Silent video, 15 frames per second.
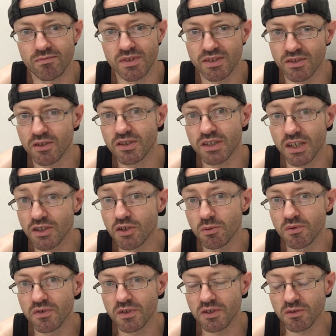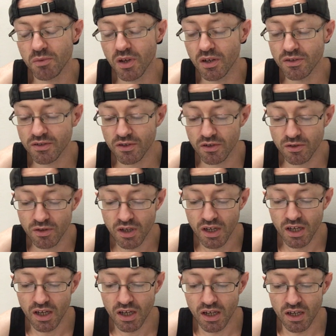associate you with it as well. So
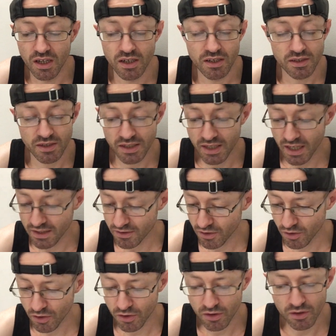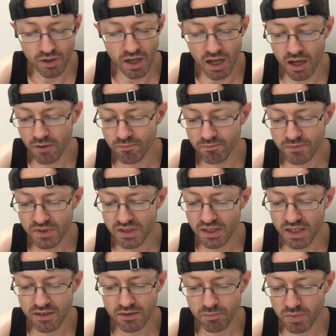she gets her, she
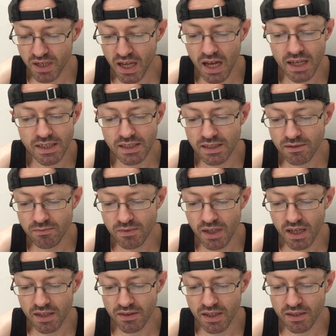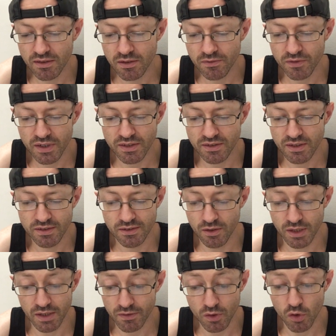gets Picard in, and then the friend says,
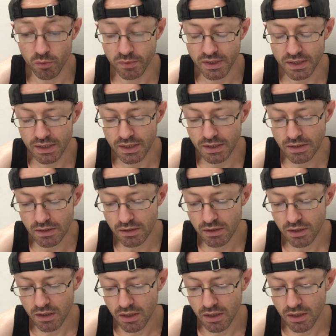don't ever call me again,